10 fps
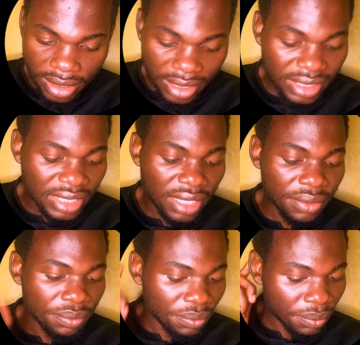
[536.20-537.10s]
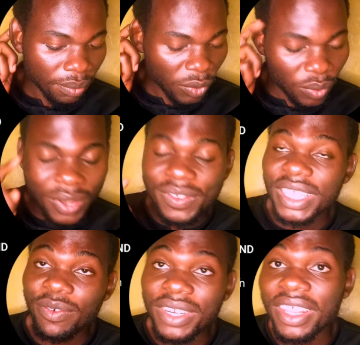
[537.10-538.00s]
enter. You have
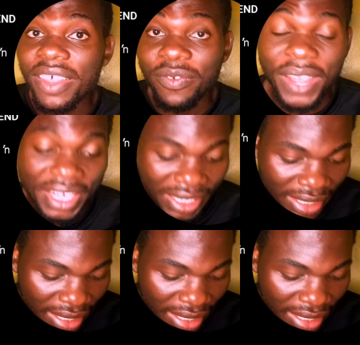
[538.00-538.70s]
saved the file.